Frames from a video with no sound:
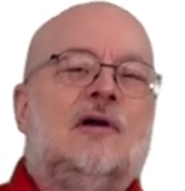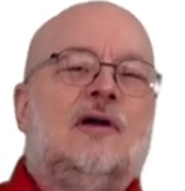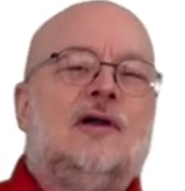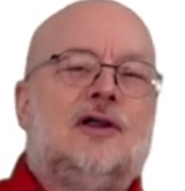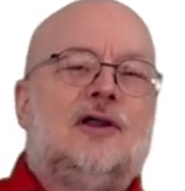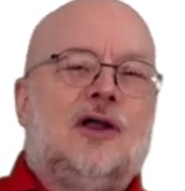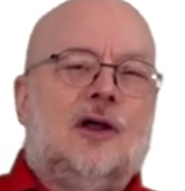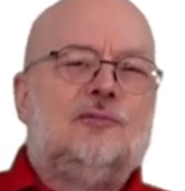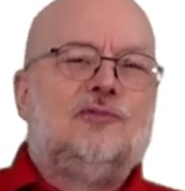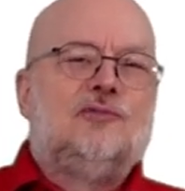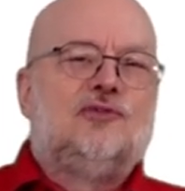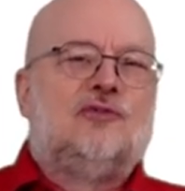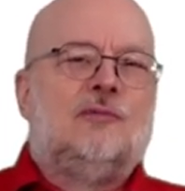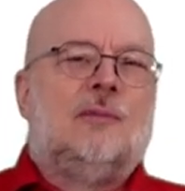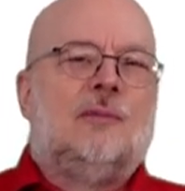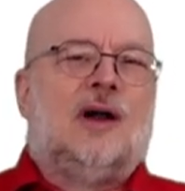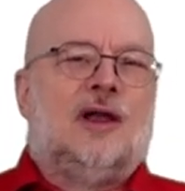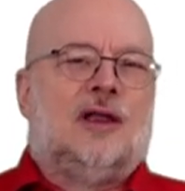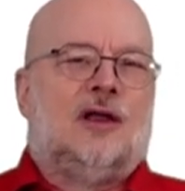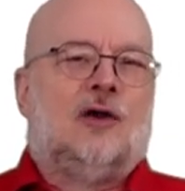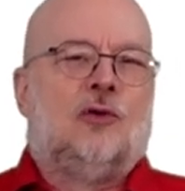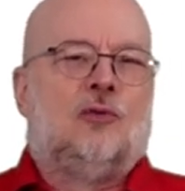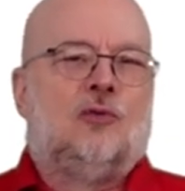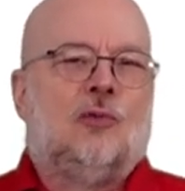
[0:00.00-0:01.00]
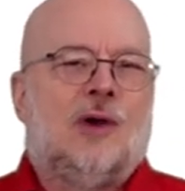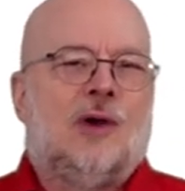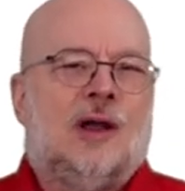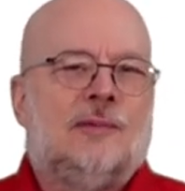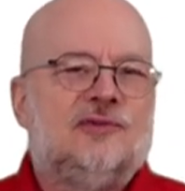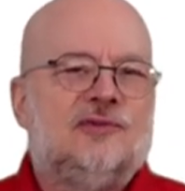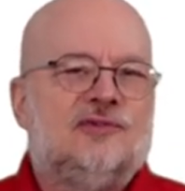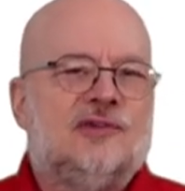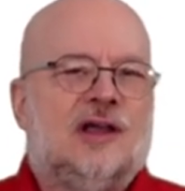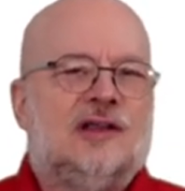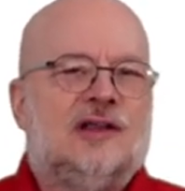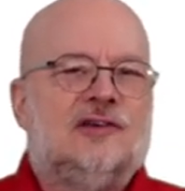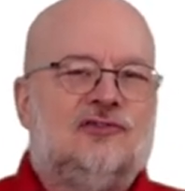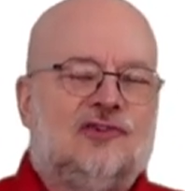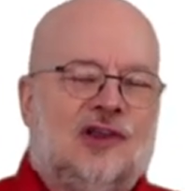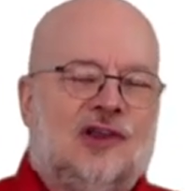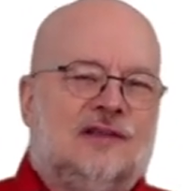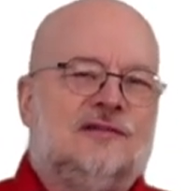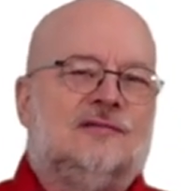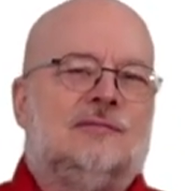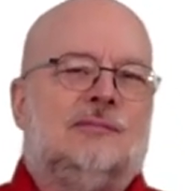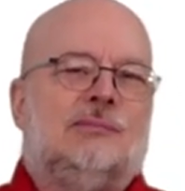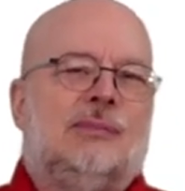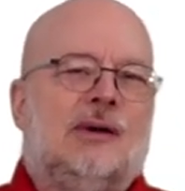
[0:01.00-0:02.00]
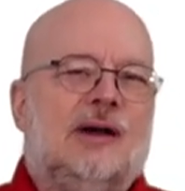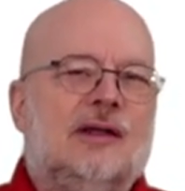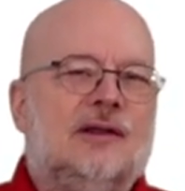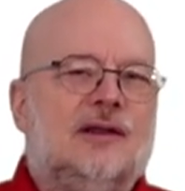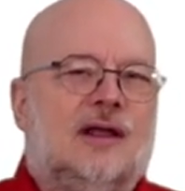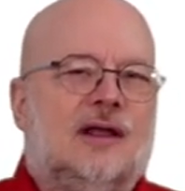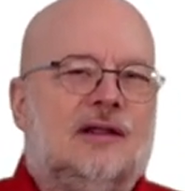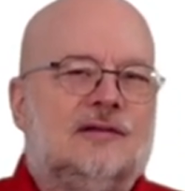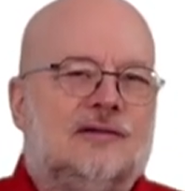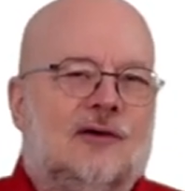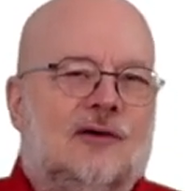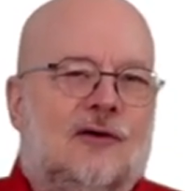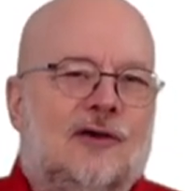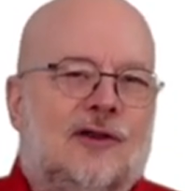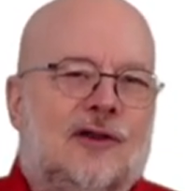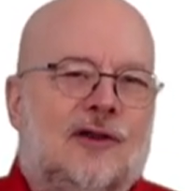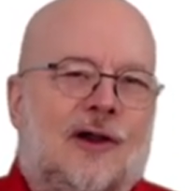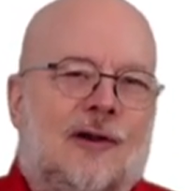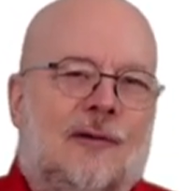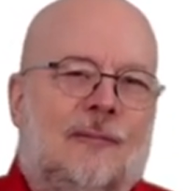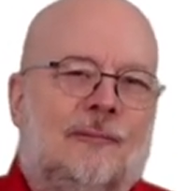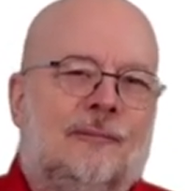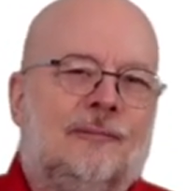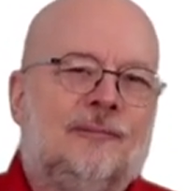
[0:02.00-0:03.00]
comes from my own website, jasonbarnard.com.